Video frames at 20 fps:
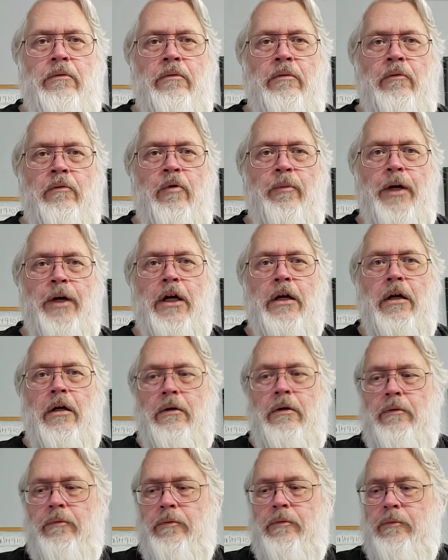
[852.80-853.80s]
Rebekah
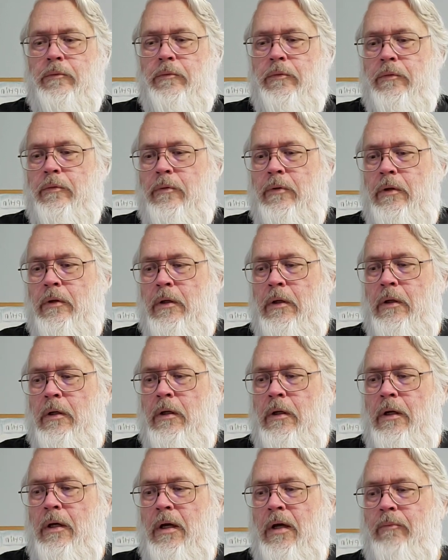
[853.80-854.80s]

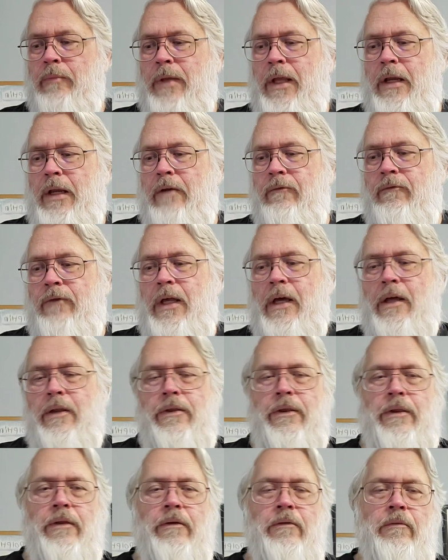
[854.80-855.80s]
on pain of
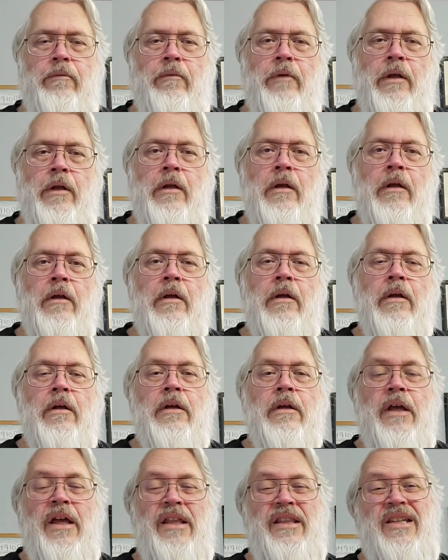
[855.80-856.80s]
death.
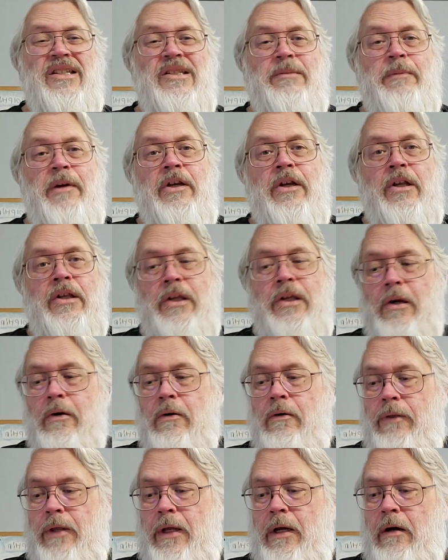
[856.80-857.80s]
And they spend a
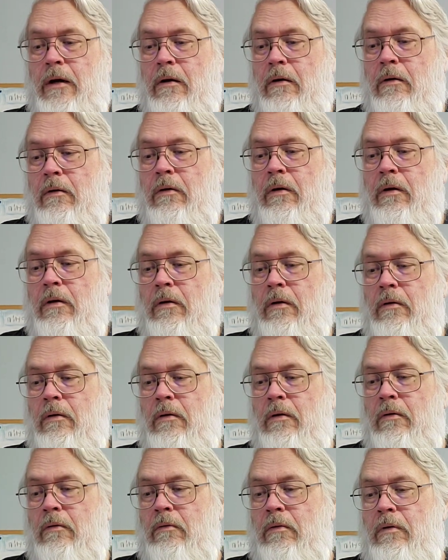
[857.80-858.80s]
year there.
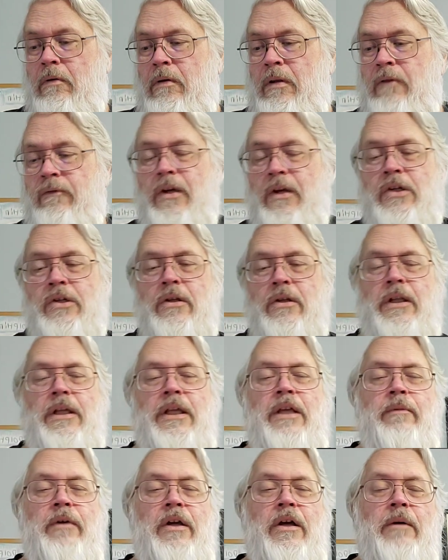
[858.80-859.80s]
Eventually
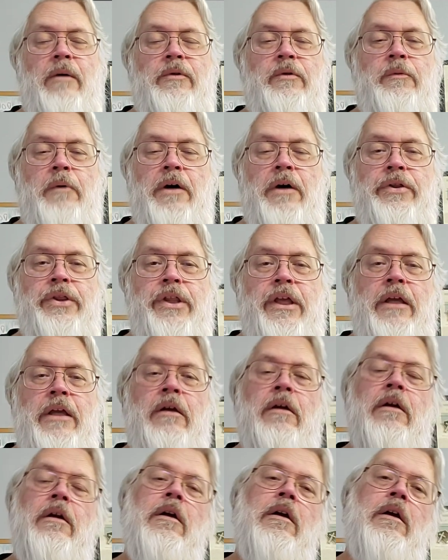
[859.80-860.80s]
he becomes wealthy,
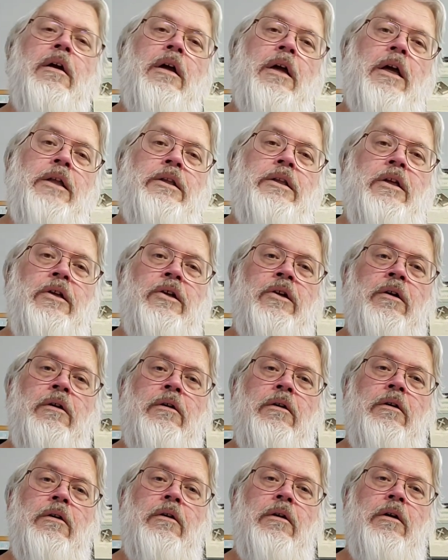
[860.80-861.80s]
and then
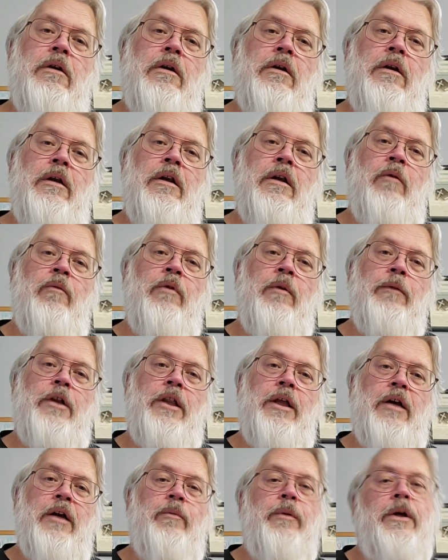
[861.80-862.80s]

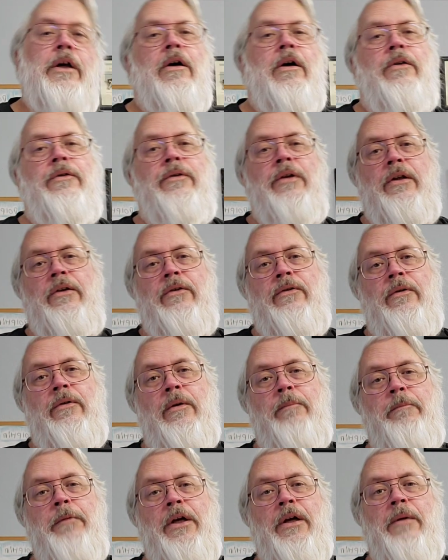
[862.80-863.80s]
Abimelech, because he
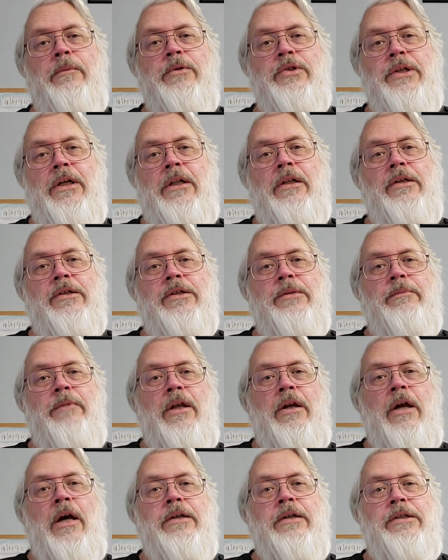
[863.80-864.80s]
becomes jealous
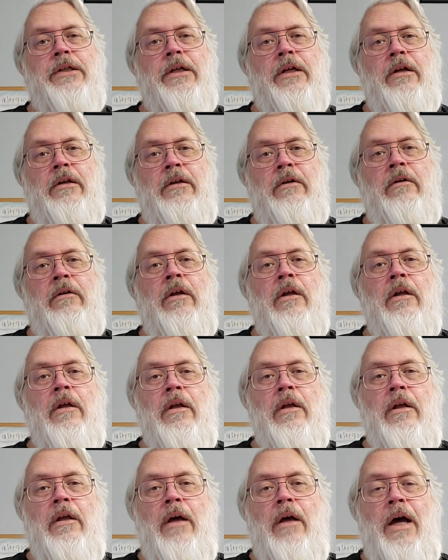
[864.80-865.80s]
that Isaac
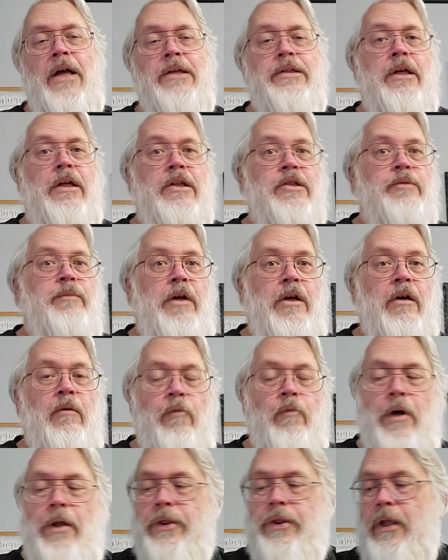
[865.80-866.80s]
has become
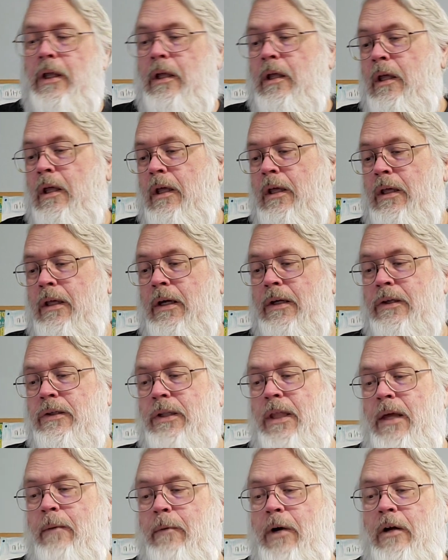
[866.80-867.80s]
wealthy, kicks
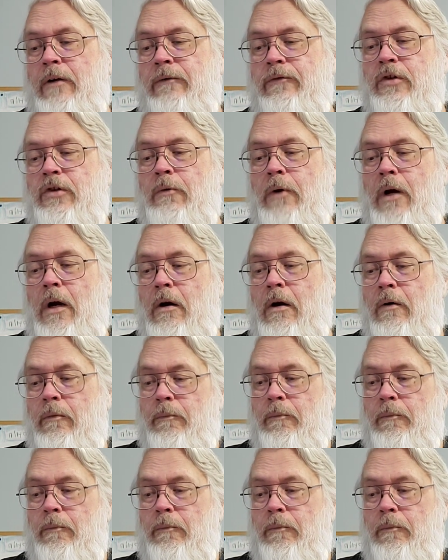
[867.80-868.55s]
them out of Gerar.